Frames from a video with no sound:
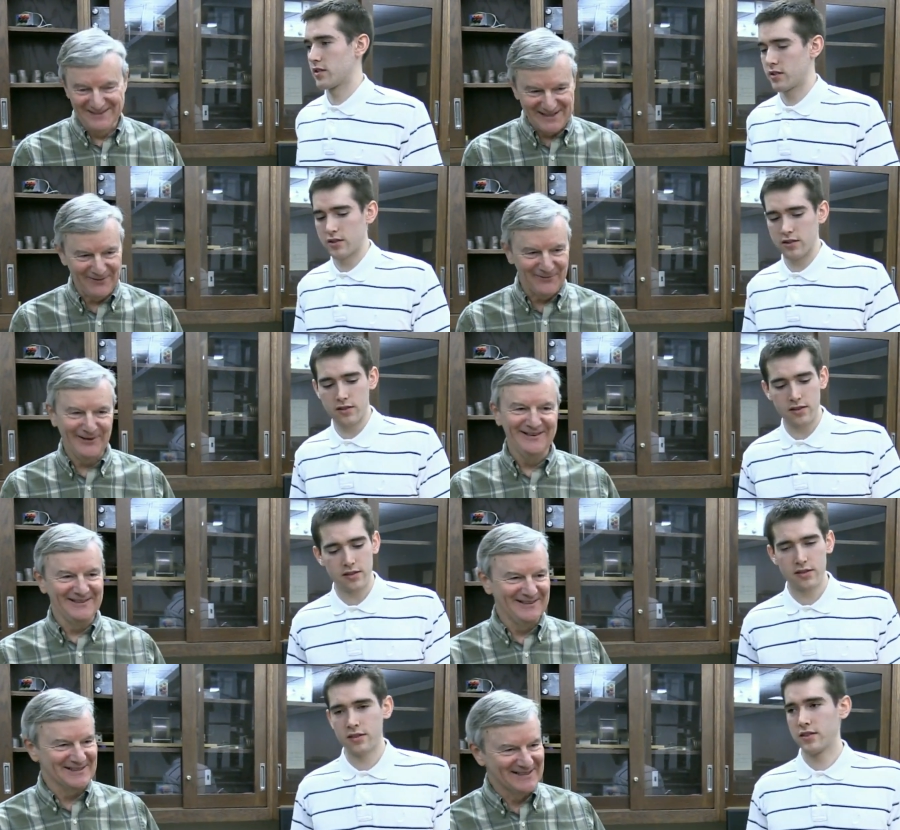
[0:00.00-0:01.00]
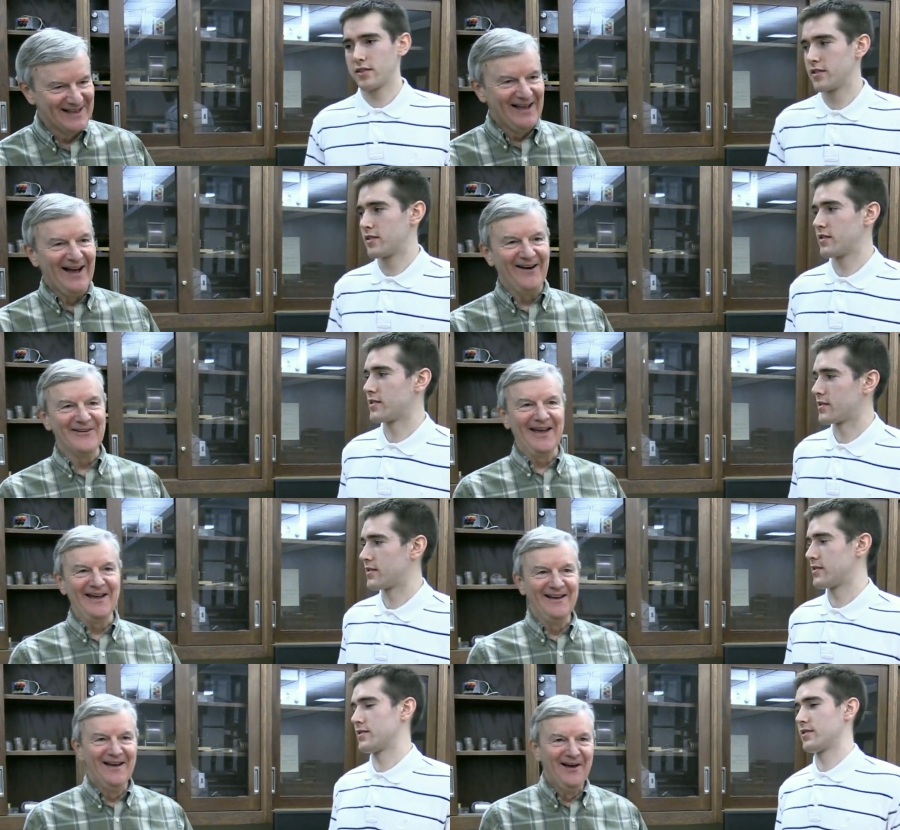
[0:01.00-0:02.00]
Speaker 1: is that what it is?
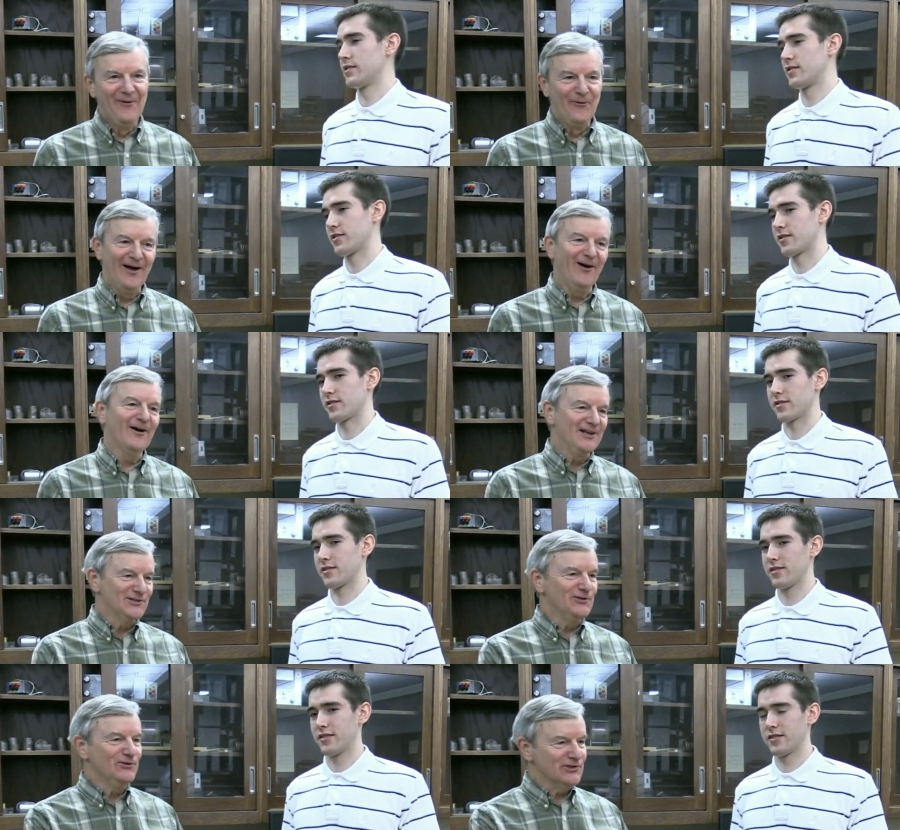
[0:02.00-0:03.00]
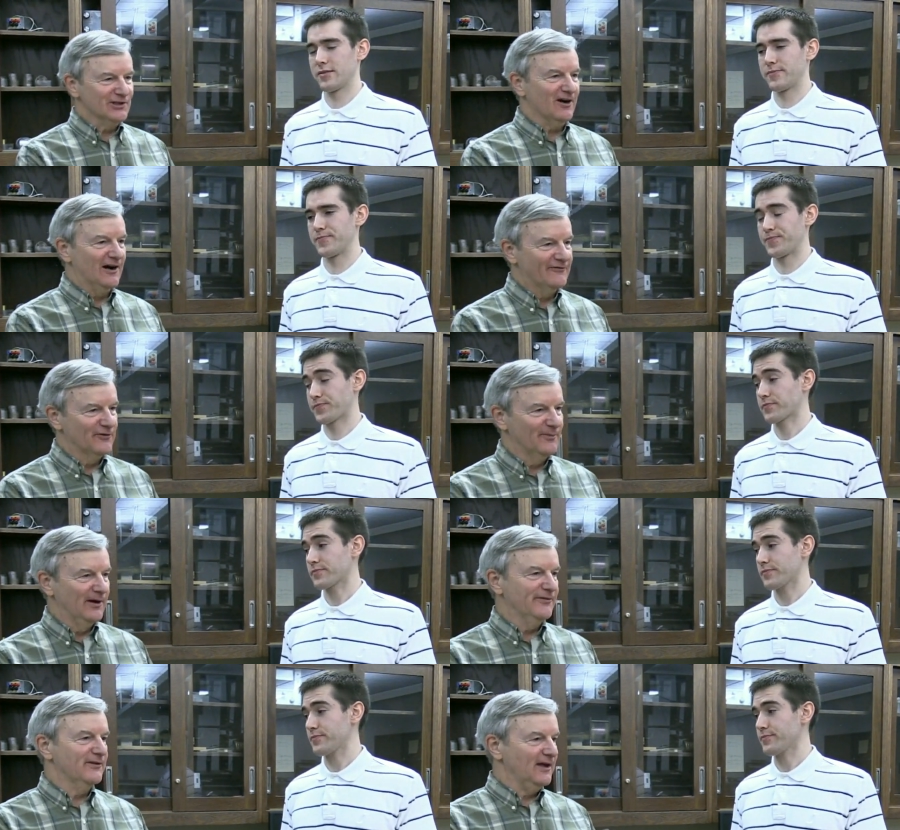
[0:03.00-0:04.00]
Okay. Well, okay, so use the card for a
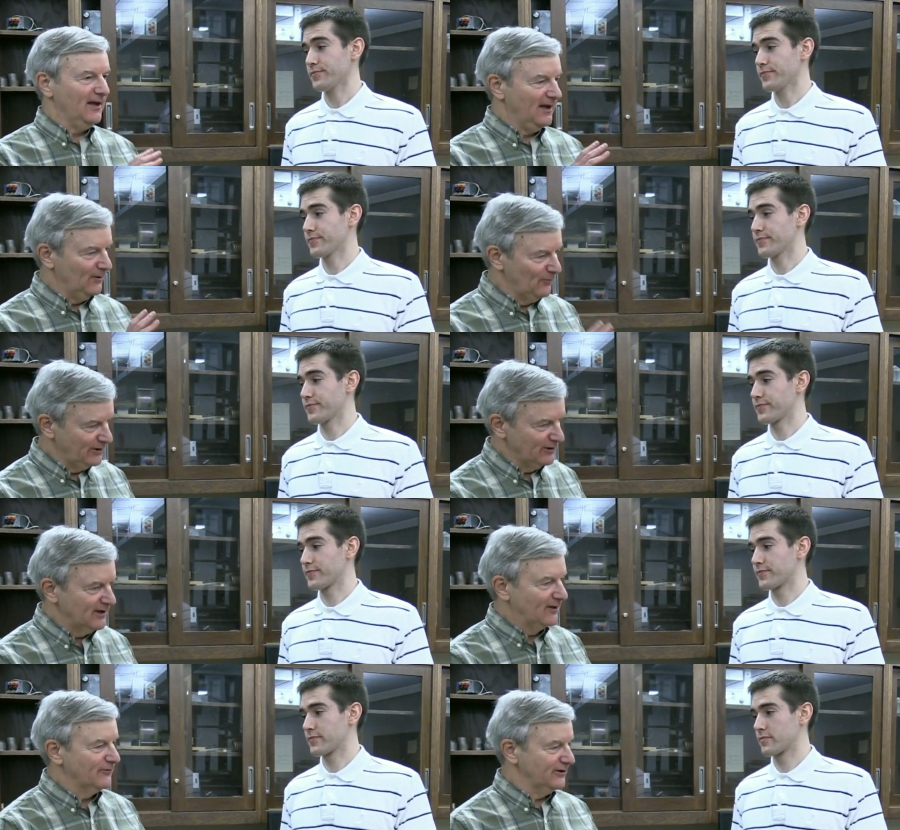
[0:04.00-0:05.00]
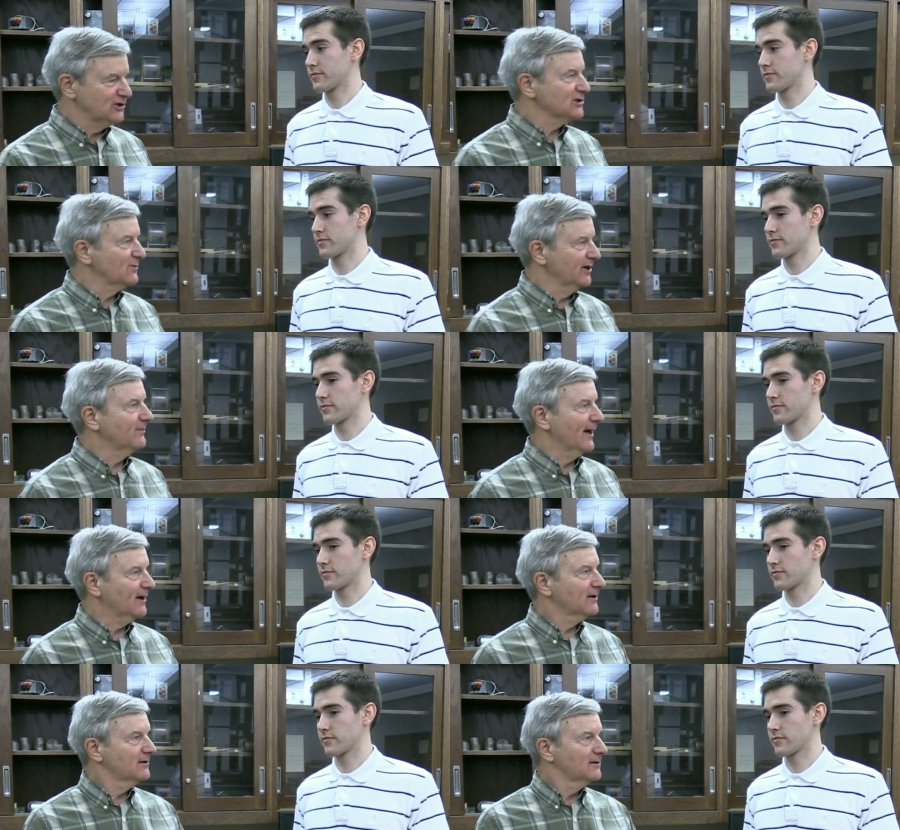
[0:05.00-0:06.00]
month, and when you're done with it, just bring it
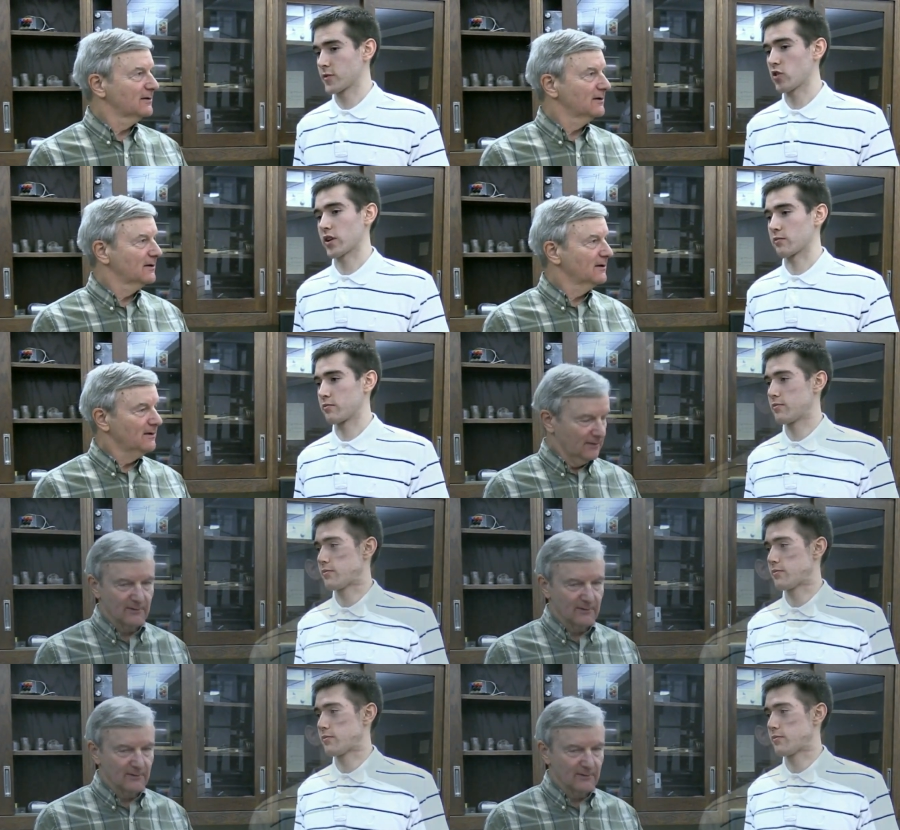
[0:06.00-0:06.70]
back. Okay.